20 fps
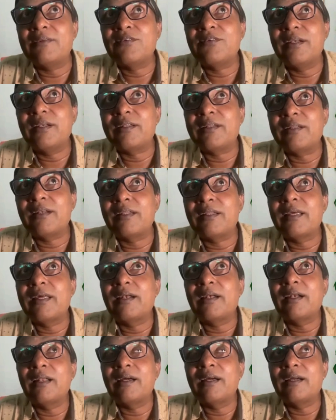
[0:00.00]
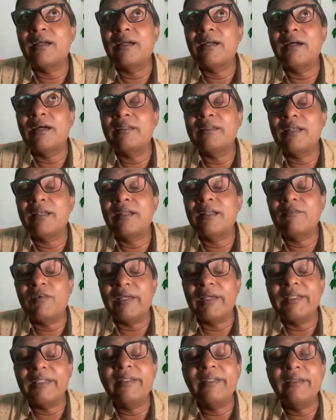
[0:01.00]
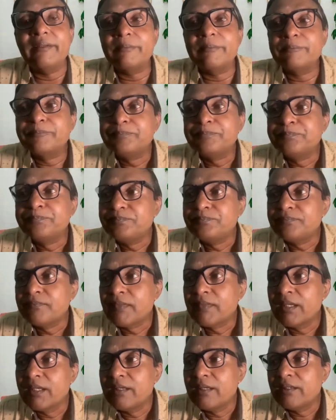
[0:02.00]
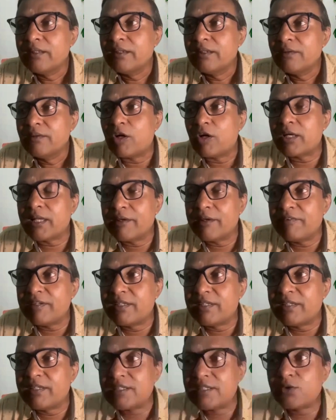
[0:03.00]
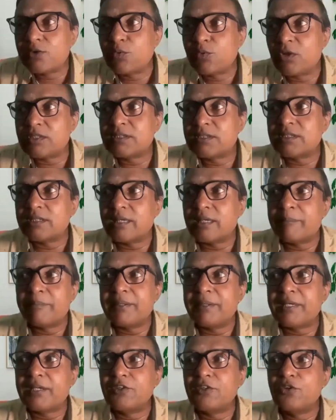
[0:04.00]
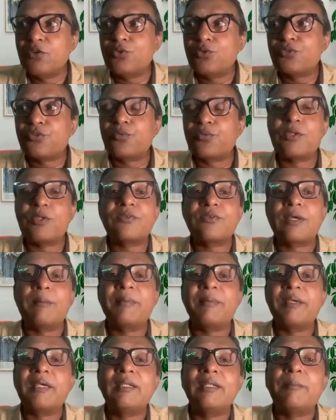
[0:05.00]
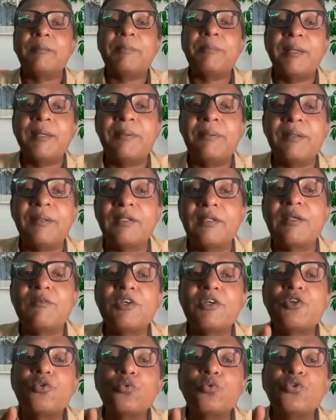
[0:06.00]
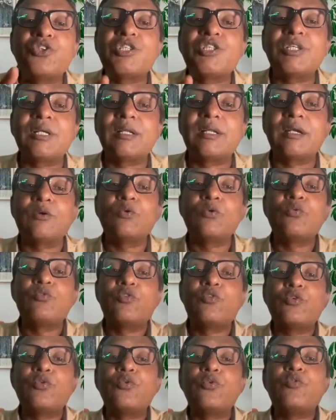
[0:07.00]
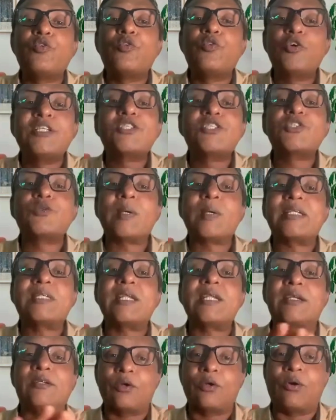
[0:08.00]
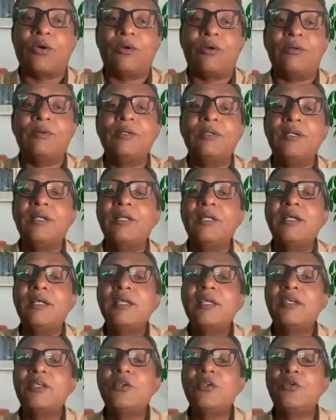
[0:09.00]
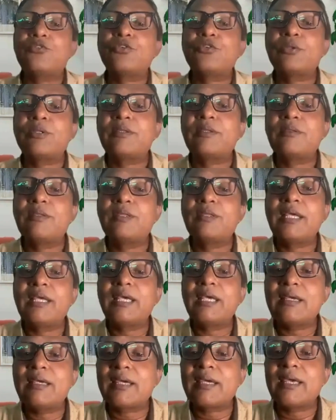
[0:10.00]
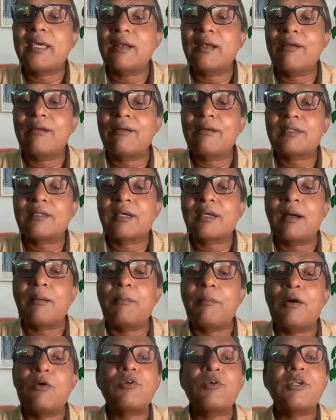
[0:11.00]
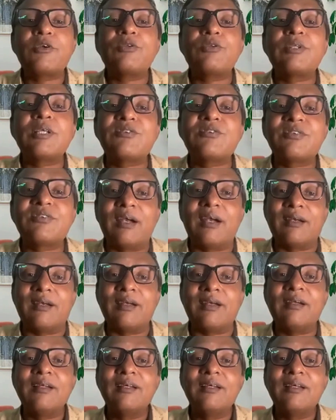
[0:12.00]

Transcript: the central Kerala, Gangadhar and Vaidya, what I witnessed was a big news was coming in the paper. There were two children who wouldn't sweat at all. So they cannot come out into the sun.